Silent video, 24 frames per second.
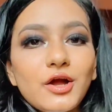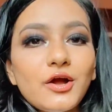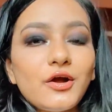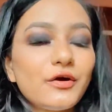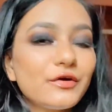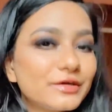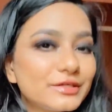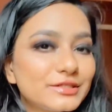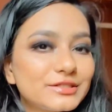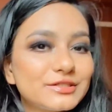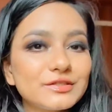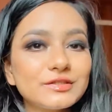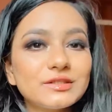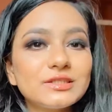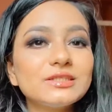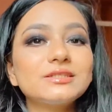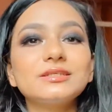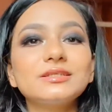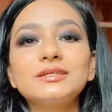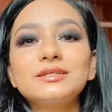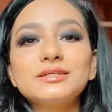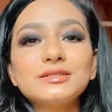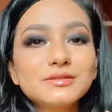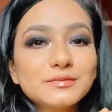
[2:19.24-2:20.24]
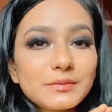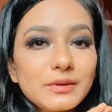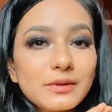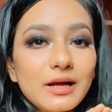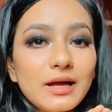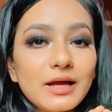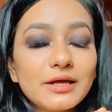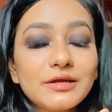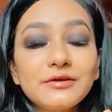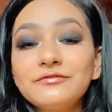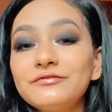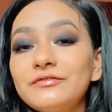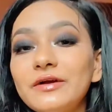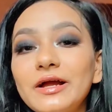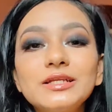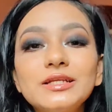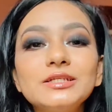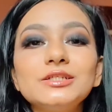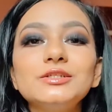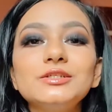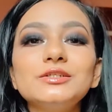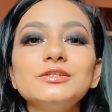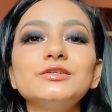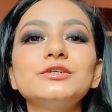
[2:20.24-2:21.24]
Okay, so this is my
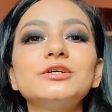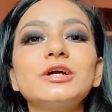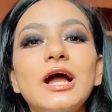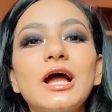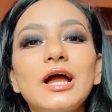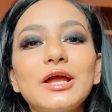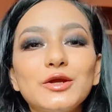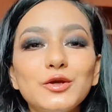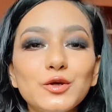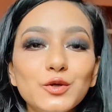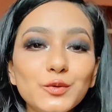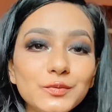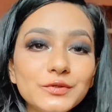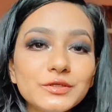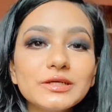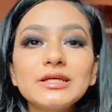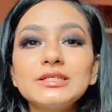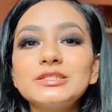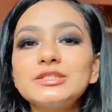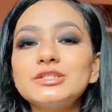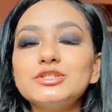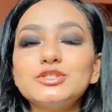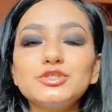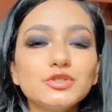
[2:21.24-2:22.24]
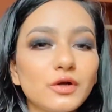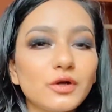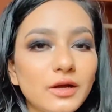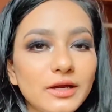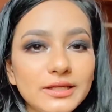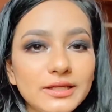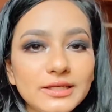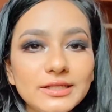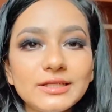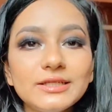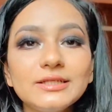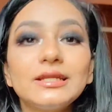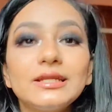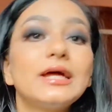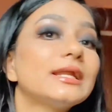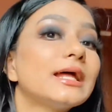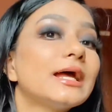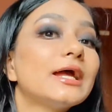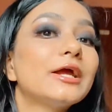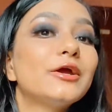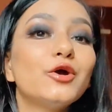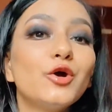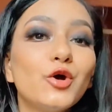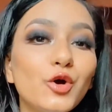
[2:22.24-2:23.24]
final look. I hope you guys enjoyed it, and
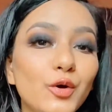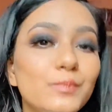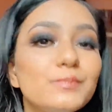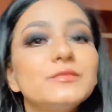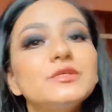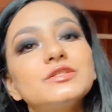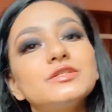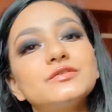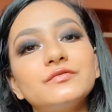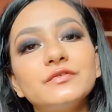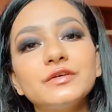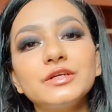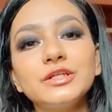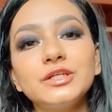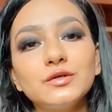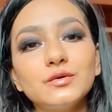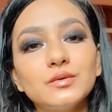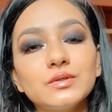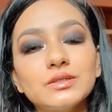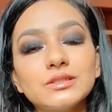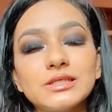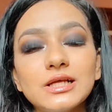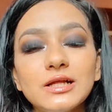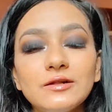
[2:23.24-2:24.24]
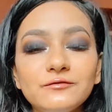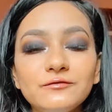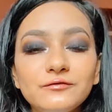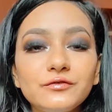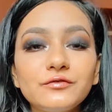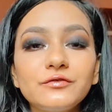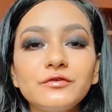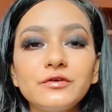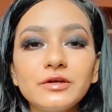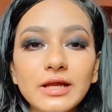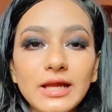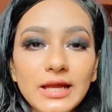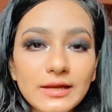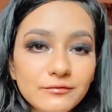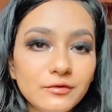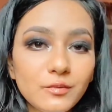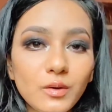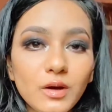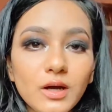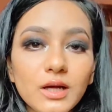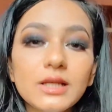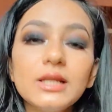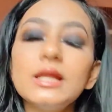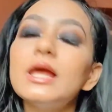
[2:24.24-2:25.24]
I hope this video was helpful for
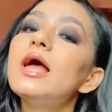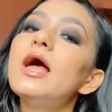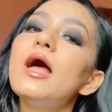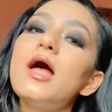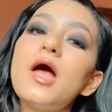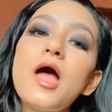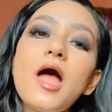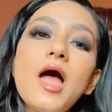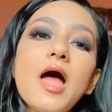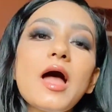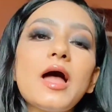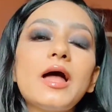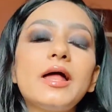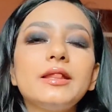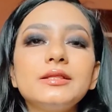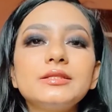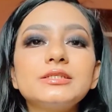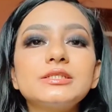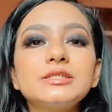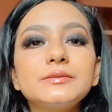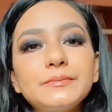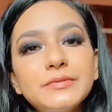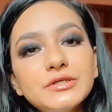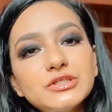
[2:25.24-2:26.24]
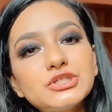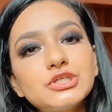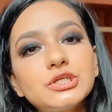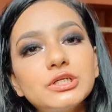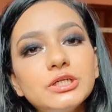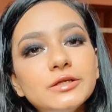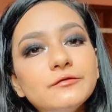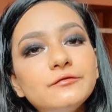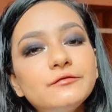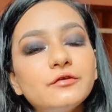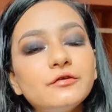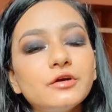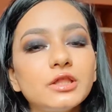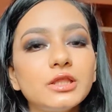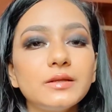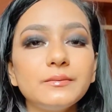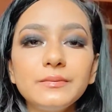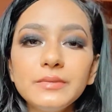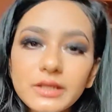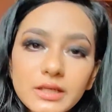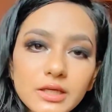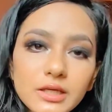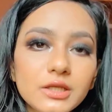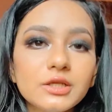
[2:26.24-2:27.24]
everyone, and especially for the
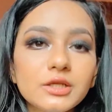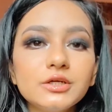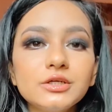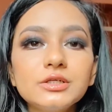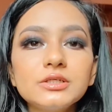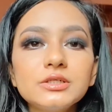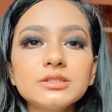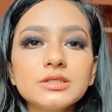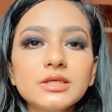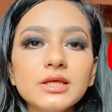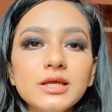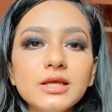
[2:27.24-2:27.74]
beginners.